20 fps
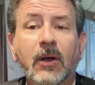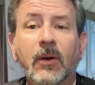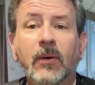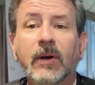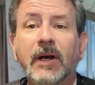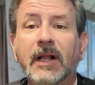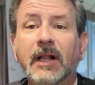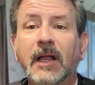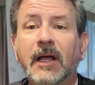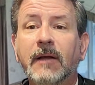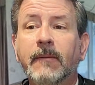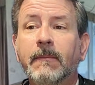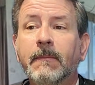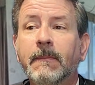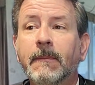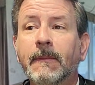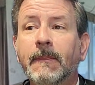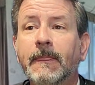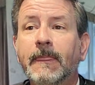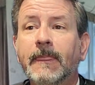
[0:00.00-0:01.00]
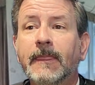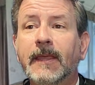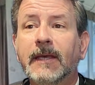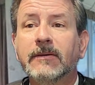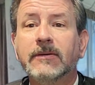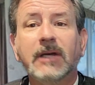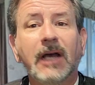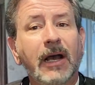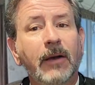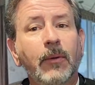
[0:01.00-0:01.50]
Well,
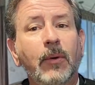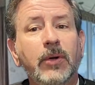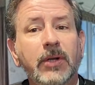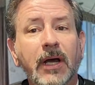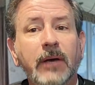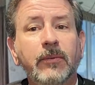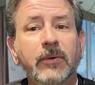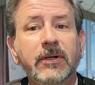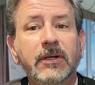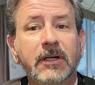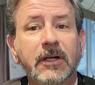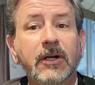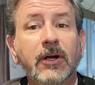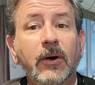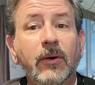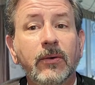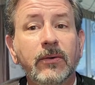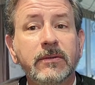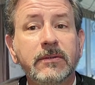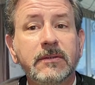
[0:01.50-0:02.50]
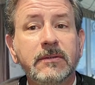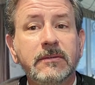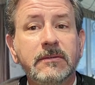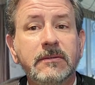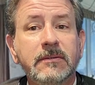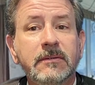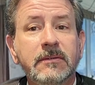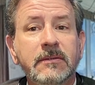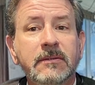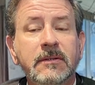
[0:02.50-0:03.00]
I want it in gold.
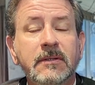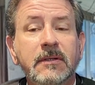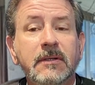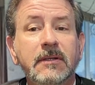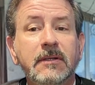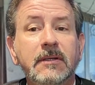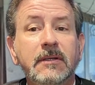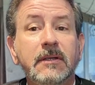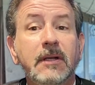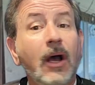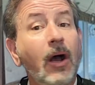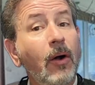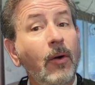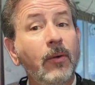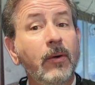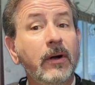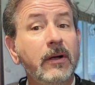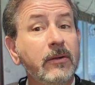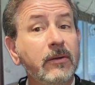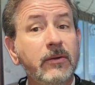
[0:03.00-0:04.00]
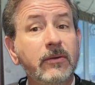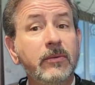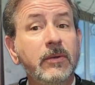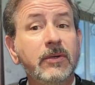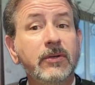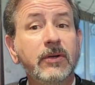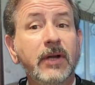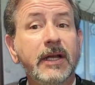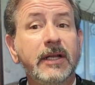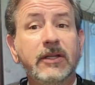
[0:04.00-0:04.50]
Oh, well,
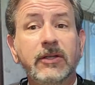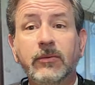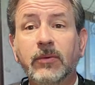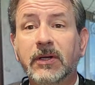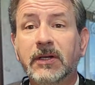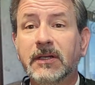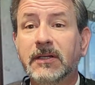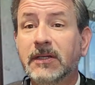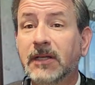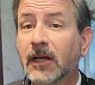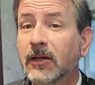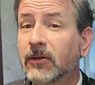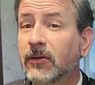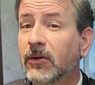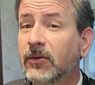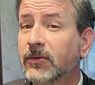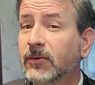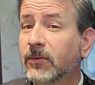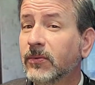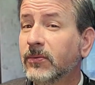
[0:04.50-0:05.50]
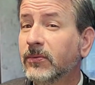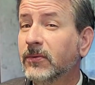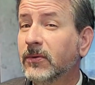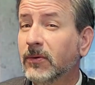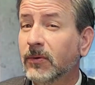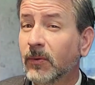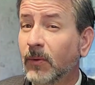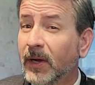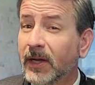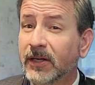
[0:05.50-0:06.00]
great. You want yellow gold
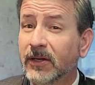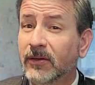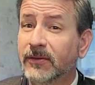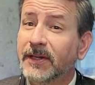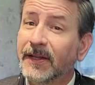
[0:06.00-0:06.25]
or white gold?